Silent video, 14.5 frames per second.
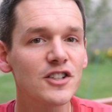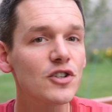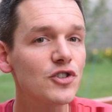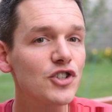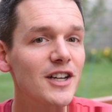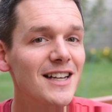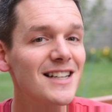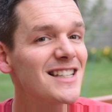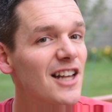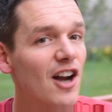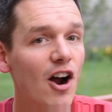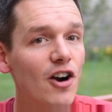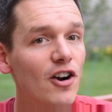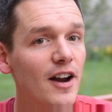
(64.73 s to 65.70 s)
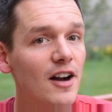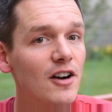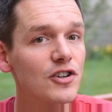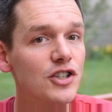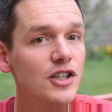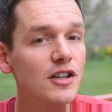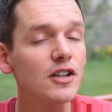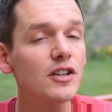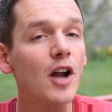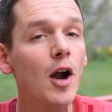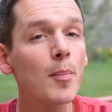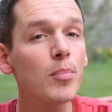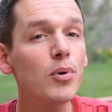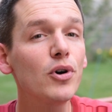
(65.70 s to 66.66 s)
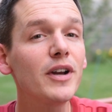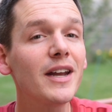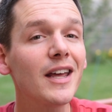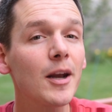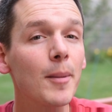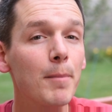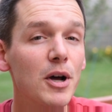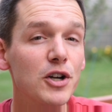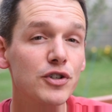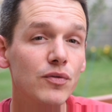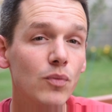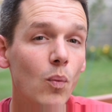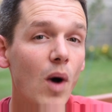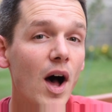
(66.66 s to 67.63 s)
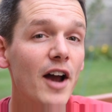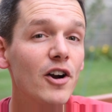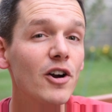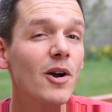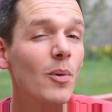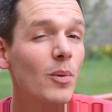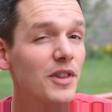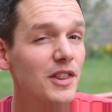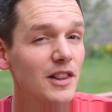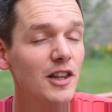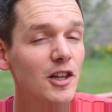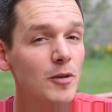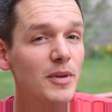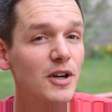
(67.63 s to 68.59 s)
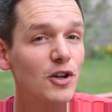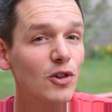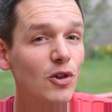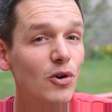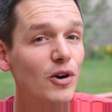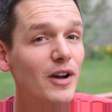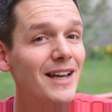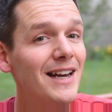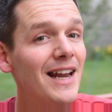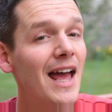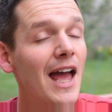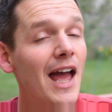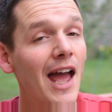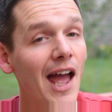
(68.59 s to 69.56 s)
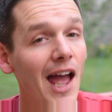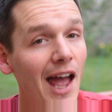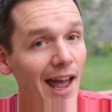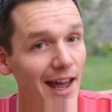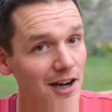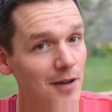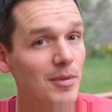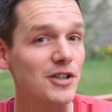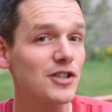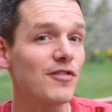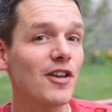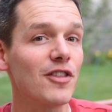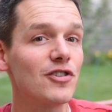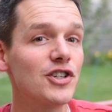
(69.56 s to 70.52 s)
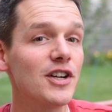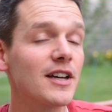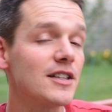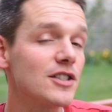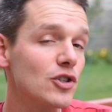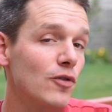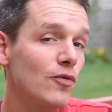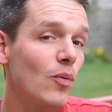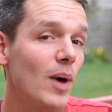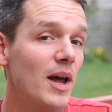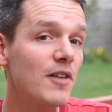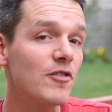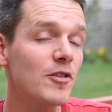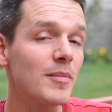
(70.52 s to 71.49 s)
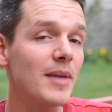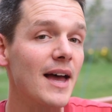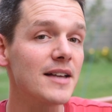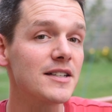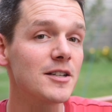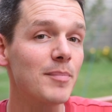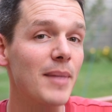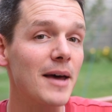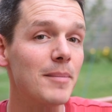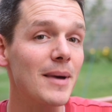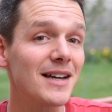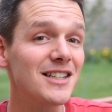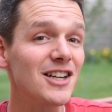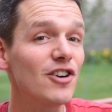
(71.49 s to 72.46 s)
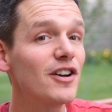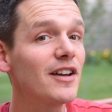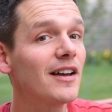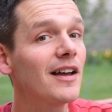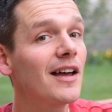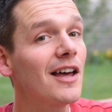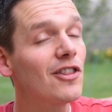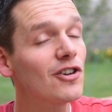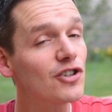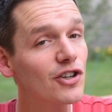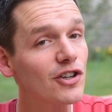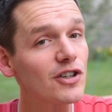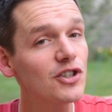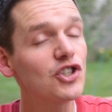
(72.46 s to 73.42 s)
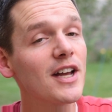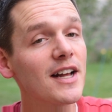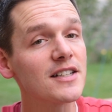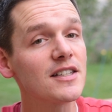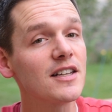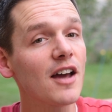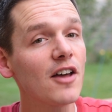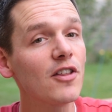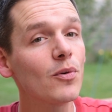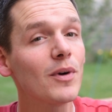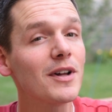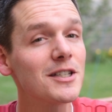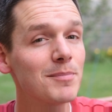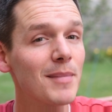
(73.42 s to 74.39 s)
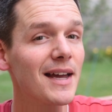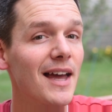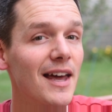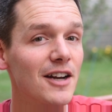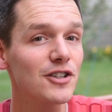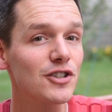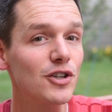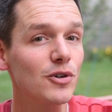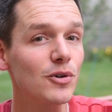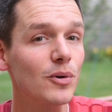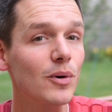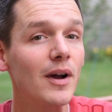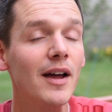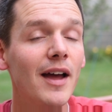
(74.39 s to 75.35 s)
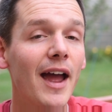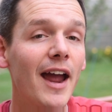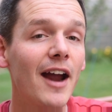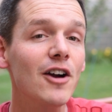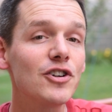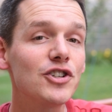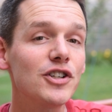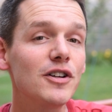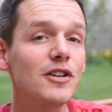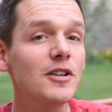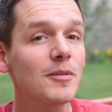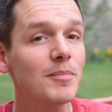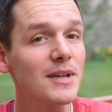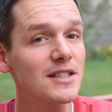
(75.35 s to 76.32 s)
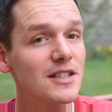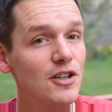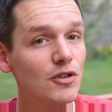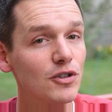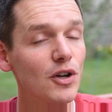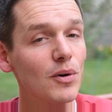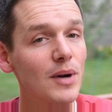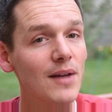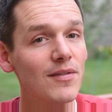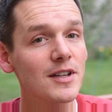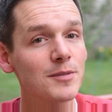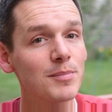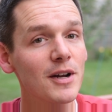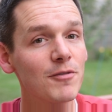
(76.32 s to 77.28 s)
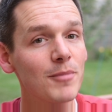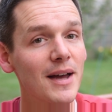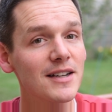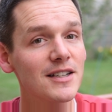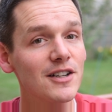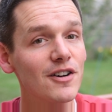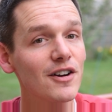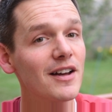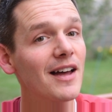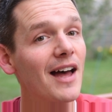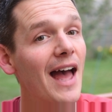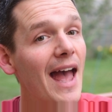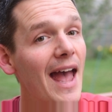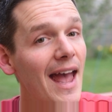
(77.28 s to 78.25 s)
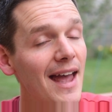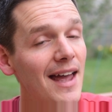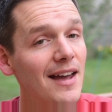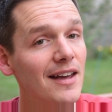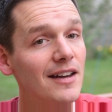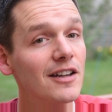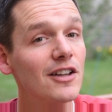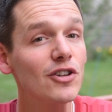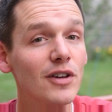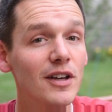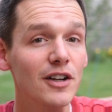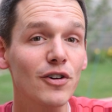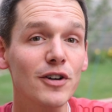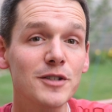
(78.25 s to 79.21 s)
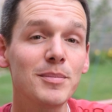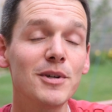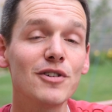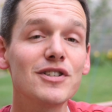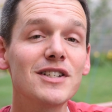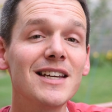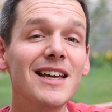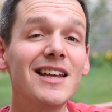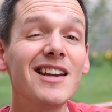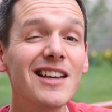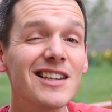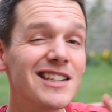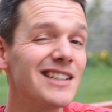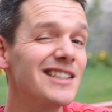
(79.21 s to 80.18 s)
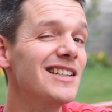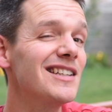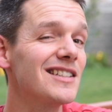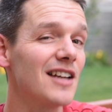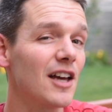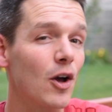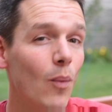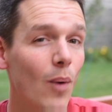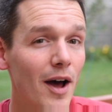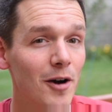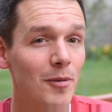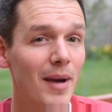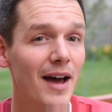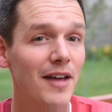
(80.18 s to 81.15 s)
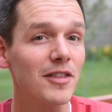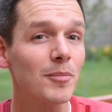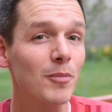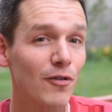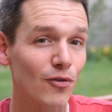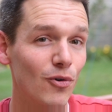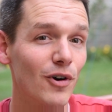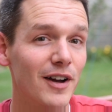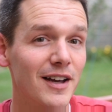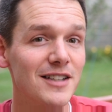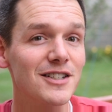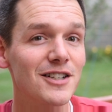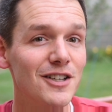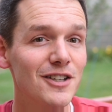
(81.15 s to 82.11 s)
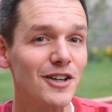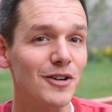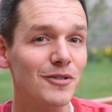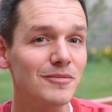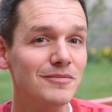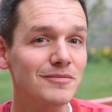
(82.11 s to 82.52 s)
So chickens that aren't air chilled are put in a bunch of water with a little bit of chlorine and a bunch of other chickens. So if one of them has some bad bacteria, there's a good chance the other ones may get it too. Air chilled means that you don't have that spread of bacteria and you get a crispier skin because it didn't take a water bath before it gets to you.